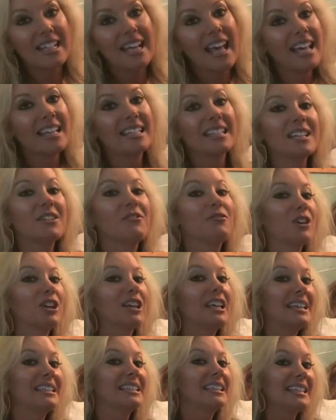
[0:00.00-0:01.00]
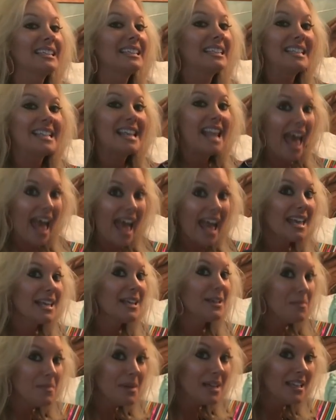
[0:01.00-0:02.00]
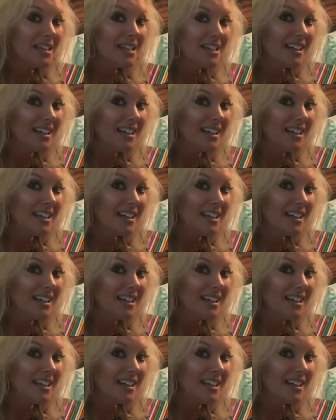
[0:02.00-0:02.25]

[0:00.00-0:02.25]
in case he forgets his name,